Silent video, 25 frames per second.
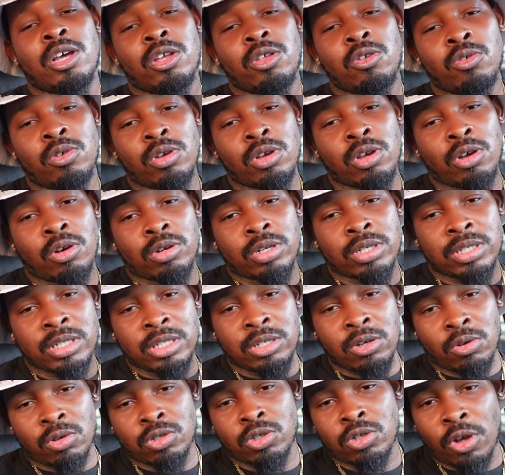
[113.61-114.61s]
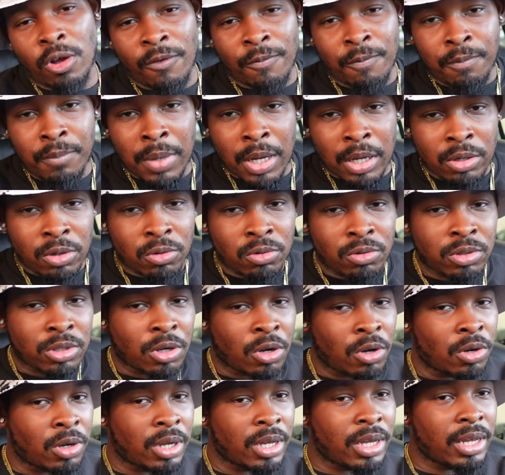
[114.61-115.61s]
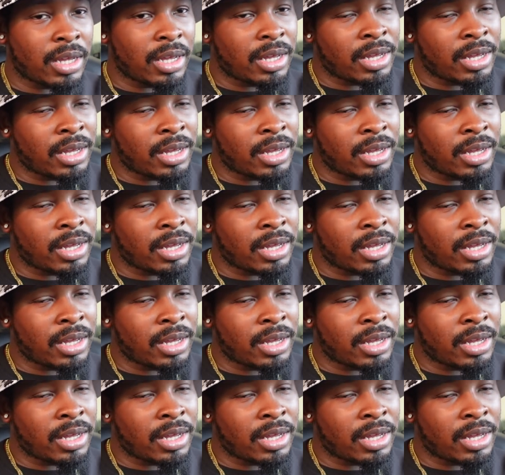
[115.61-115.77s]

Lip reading: You can go to Silk Soft bundles on